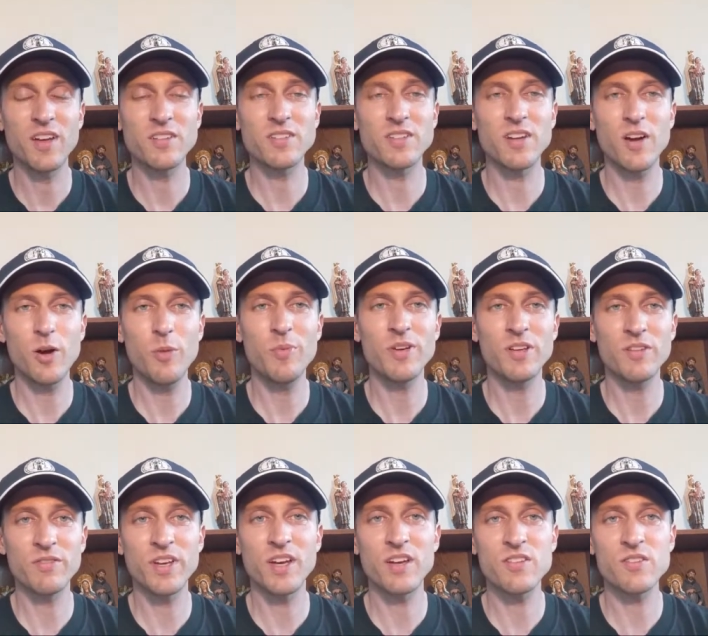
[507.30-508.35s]
Is it helping
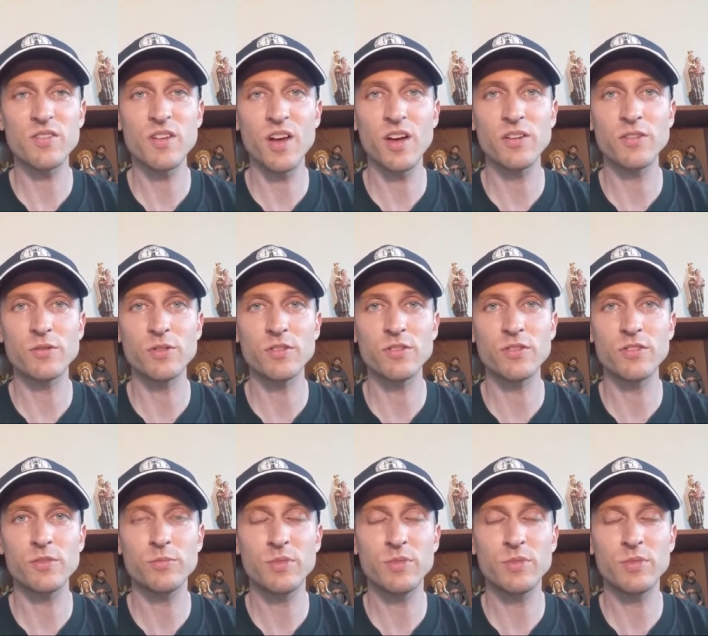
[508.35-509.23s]
evangelize or is it just